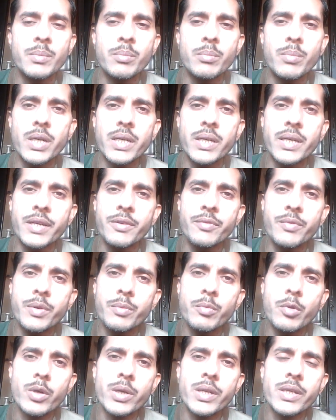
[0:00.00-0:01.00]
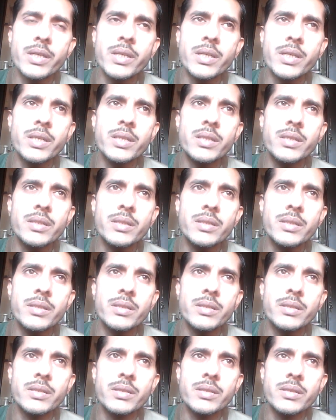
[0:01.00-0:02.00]
But everybody
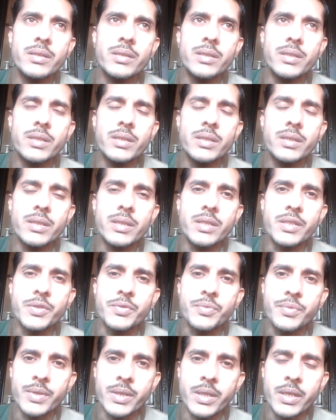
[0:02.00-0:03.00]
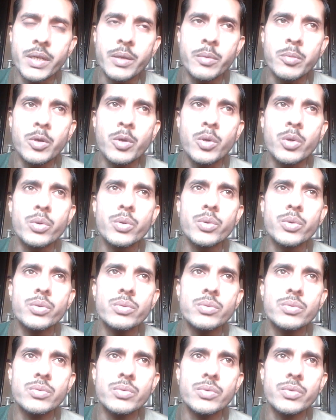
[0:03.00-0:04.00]
is fear about
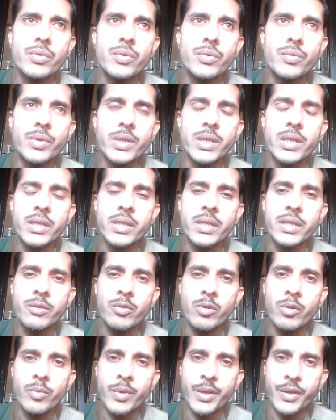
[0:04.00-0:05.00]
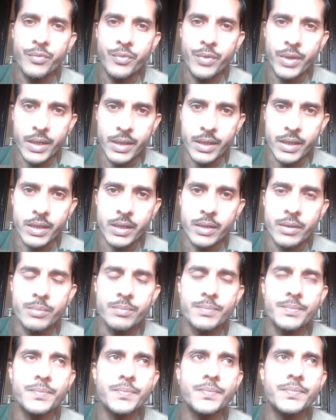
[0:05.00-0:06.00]
whether they will be infected
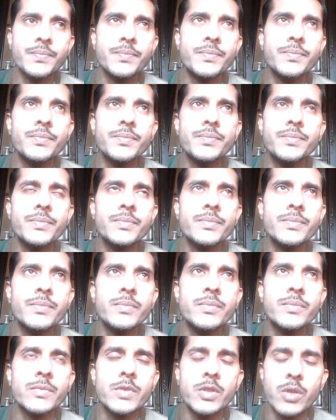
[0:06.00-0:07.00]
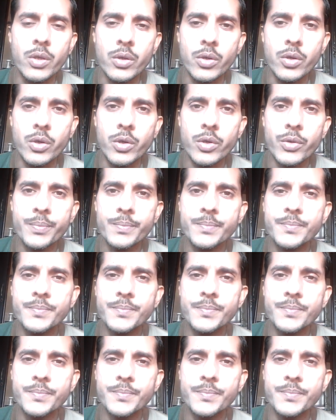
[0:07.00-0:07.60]
or not.